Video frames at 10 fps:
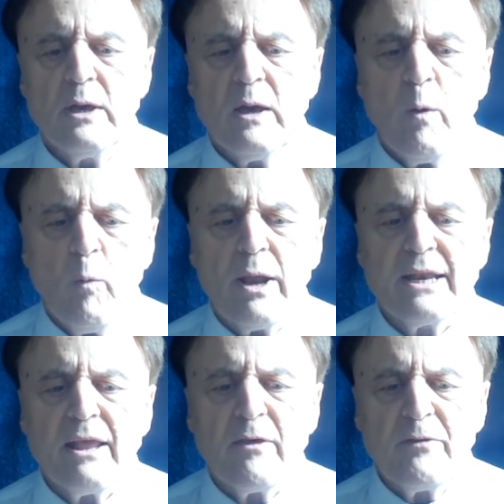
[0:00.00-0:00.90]
When
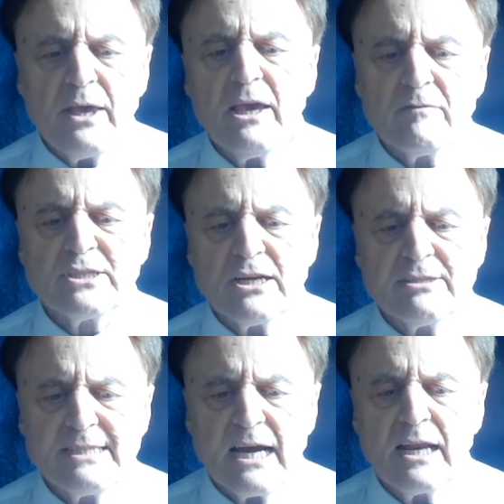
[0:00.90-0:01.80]
thinking of
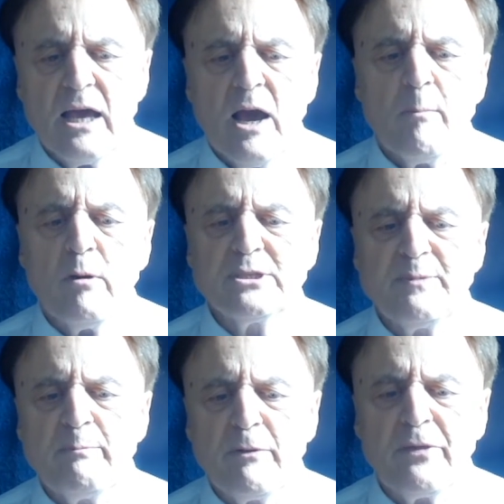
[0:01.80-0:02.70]
genocide, most
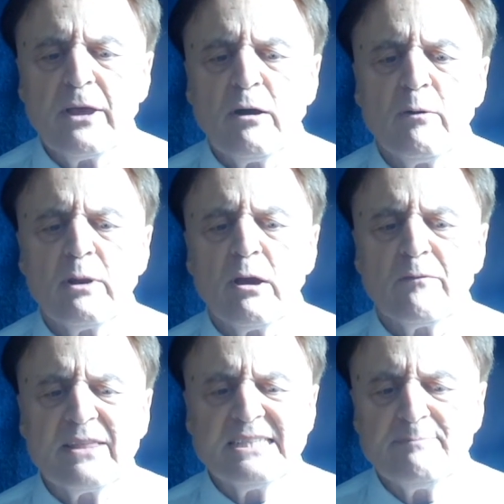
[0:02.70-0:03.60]
people think only of
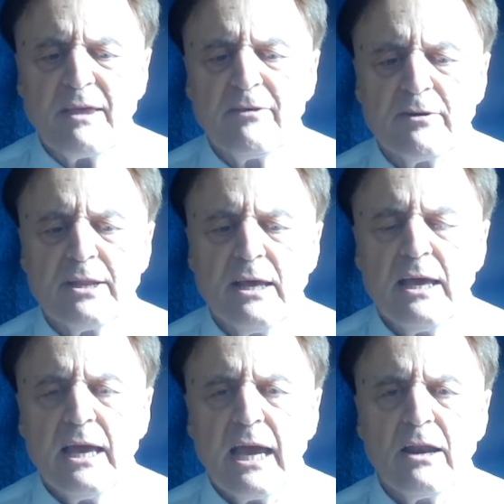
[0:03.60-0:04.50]
this method
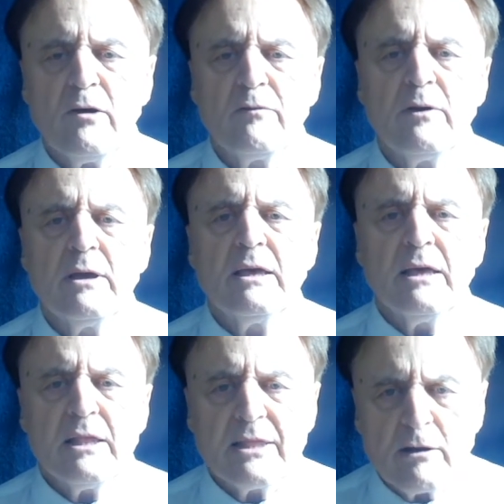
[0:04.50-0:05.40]
and of
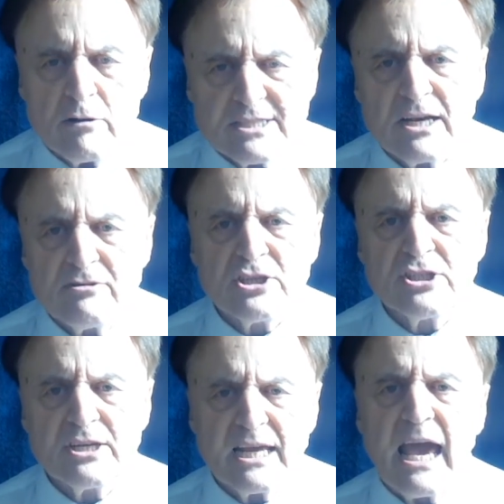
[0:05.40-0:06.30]
the concentration
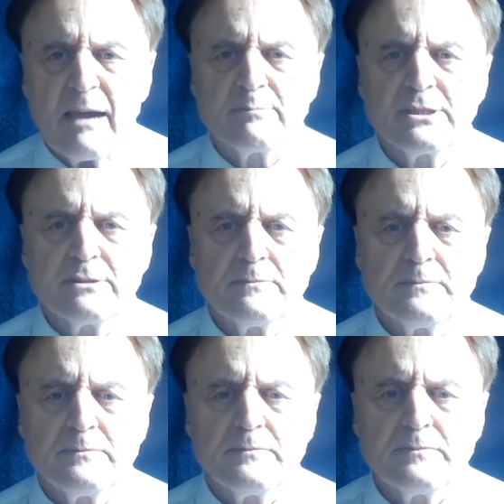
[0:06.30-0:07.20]
camps.
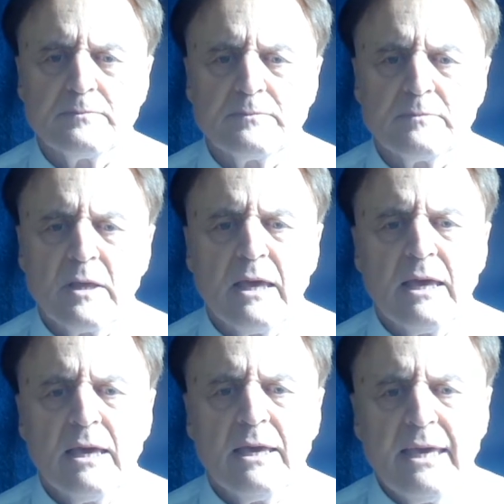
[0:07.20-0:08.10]

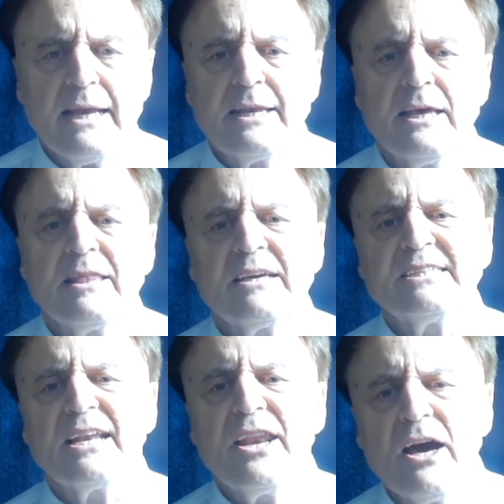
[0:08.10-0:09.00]
Yet there is
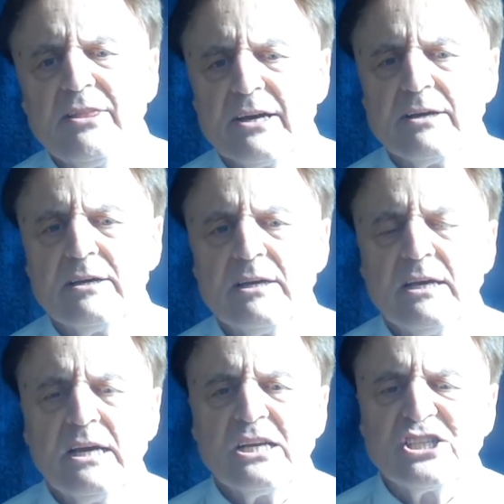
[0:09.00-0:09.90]
another,
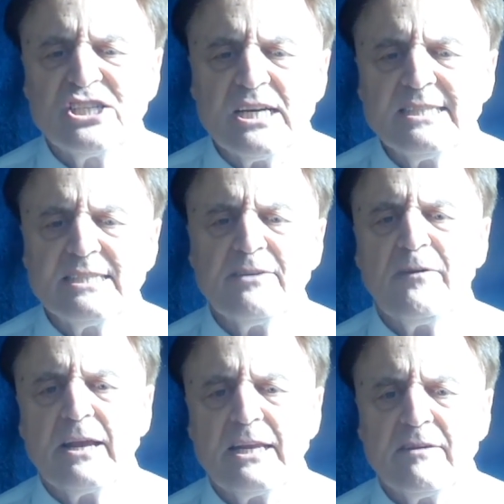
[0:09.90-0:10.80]
just as
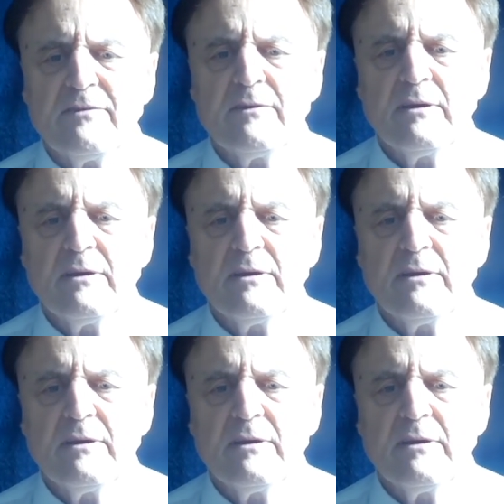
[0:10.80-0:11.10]
effective,